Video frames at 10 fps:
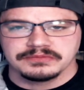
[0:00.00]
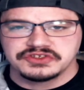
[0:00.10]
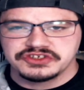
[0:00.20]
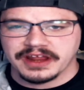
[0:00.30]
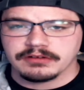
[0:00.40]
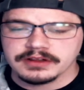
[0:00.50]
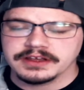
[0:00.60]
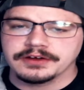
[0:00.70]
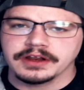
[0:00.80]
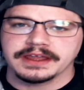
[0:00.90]

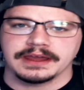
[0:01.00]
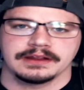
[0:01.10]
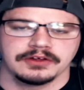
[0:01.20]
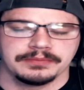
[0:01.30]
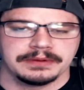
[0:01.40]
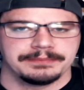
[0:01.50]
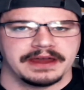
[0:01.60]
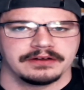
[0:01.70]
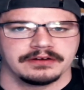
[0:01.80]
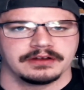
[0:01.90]
generally you're going to get a little bit
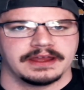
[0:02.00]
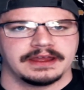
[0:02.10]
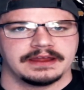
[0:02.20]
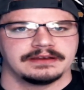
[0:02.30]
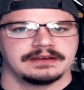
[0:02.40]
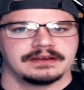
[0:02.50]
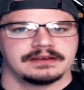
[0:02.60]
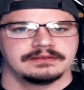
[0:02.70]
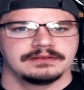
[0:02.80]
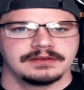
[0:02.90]
better and
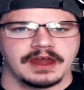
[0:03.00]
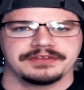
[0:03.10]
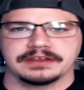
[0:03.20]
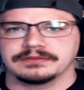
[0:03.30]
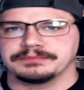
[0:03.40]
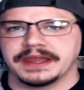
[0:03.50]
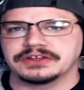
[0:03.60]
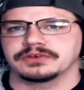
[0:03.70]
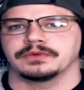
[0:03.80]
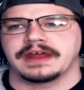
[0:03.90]
nothing
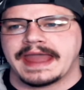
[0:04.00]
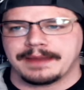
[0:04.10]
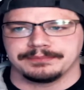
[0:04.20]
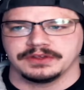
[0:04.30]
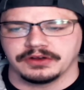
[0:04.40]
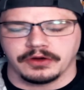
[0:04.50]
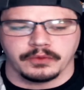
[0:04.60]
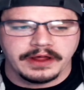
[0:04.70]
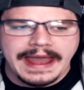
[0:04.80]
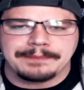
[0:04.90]
major will
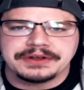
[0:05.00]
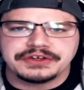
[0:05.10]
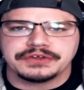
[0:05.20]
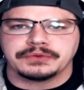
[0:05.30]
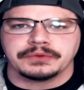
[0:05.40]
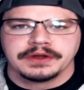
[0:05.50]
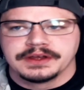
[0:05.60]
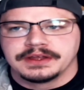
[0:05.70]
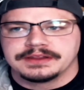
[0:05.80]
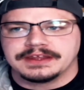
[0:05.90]
happen to
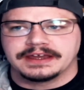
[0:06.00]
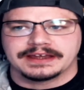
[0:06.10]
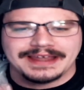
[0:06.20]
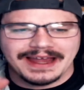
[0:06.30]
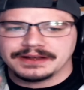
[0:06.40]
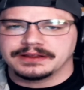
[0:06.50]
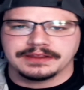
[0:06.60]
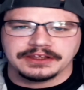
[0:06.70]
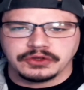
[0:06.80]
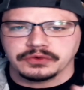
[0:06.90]
the kind of
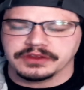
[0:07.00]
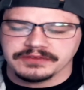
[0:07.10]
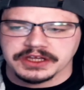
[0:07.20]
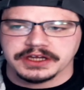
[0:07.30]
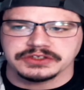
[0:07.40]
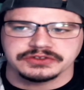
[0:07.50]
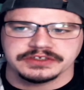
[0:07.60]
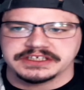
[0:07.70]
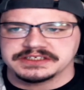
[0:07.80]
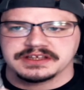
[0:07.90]
the youth of the
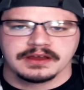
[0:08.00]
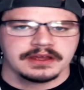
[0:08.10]
countries